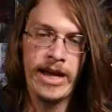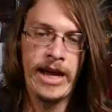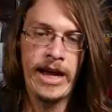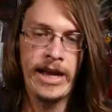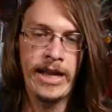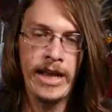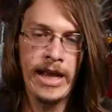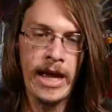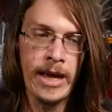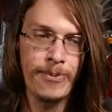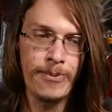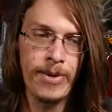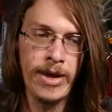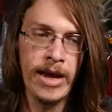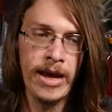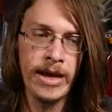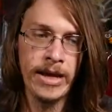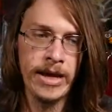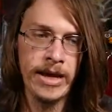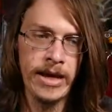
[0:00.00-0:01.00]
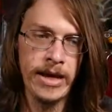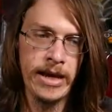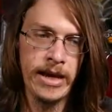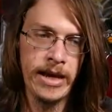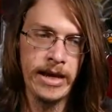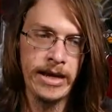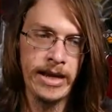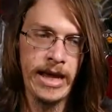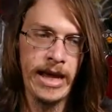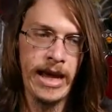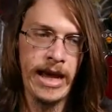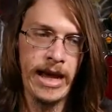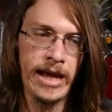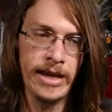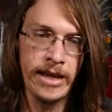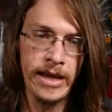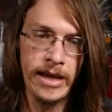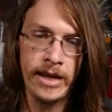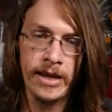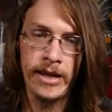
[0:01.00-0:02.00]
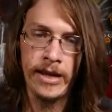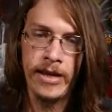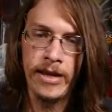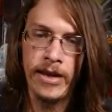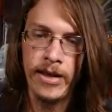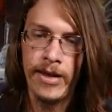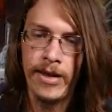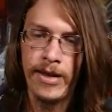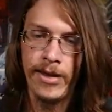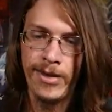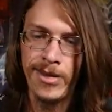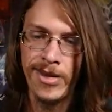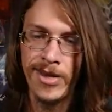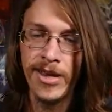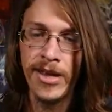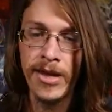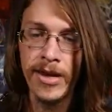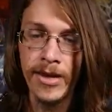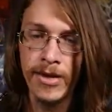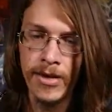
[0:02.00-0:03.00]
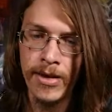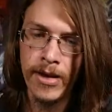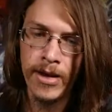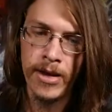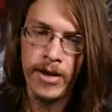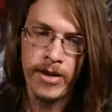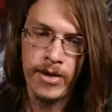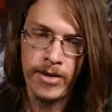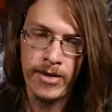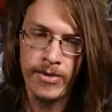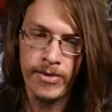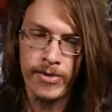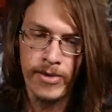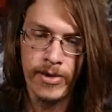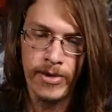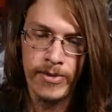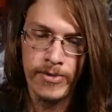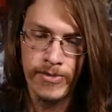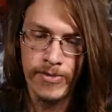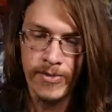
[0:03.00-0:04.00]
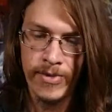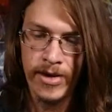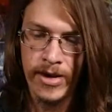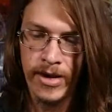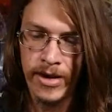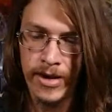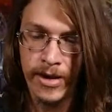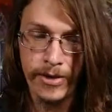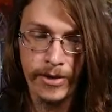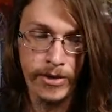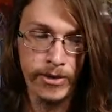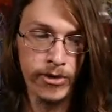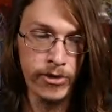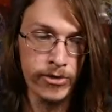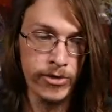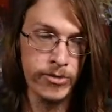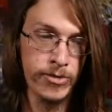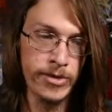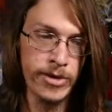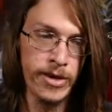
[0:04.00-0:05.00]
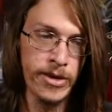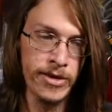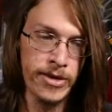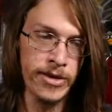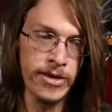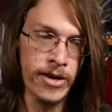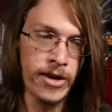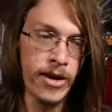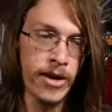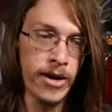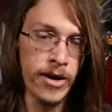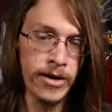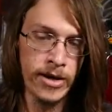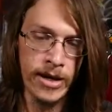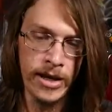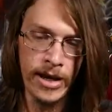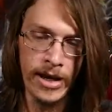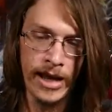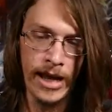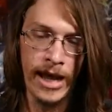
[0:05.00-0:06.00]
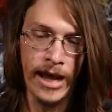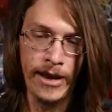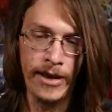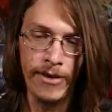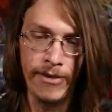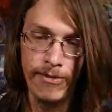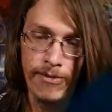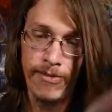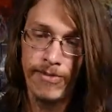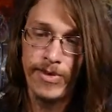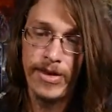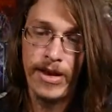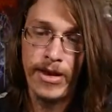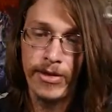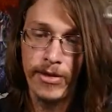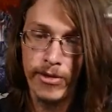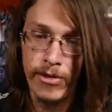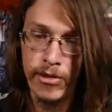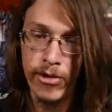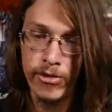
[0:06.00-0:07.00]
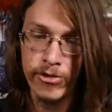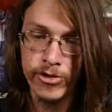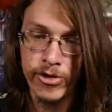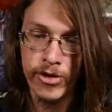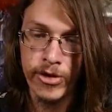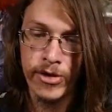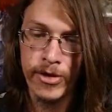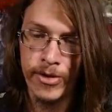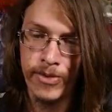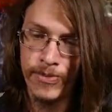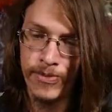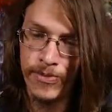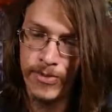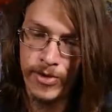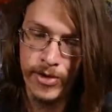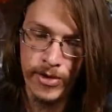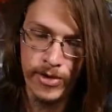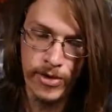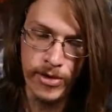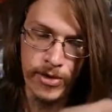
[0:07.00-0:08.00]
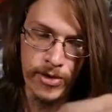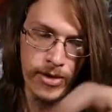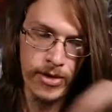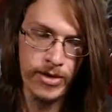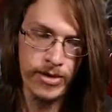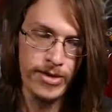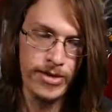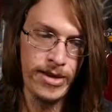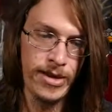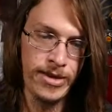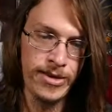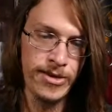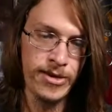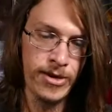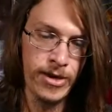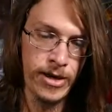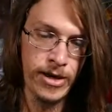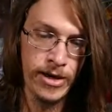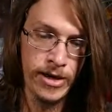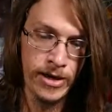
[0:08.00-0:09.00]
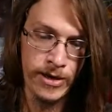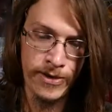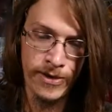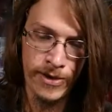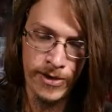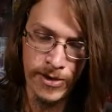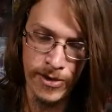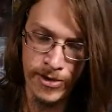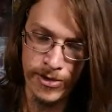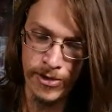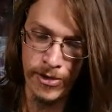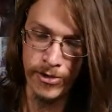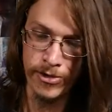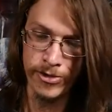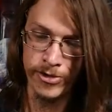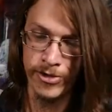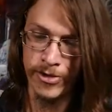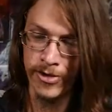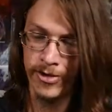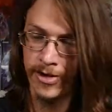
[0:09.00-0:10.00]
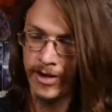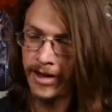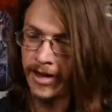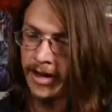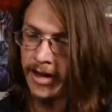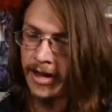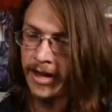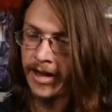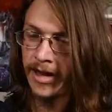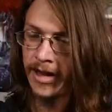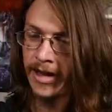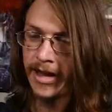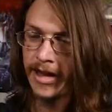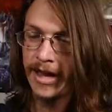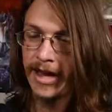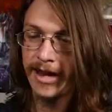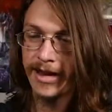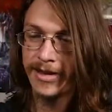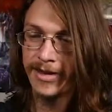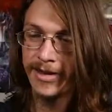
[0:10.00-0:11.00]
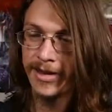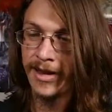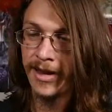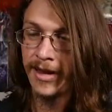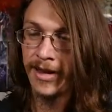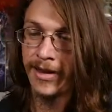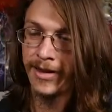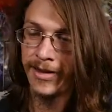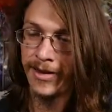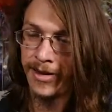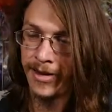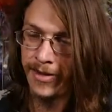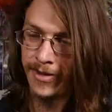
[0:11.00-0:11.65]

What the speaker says: add that back, and add in C. Quasi soldier will discard, add the other soldier, discard, soldier, Xyz,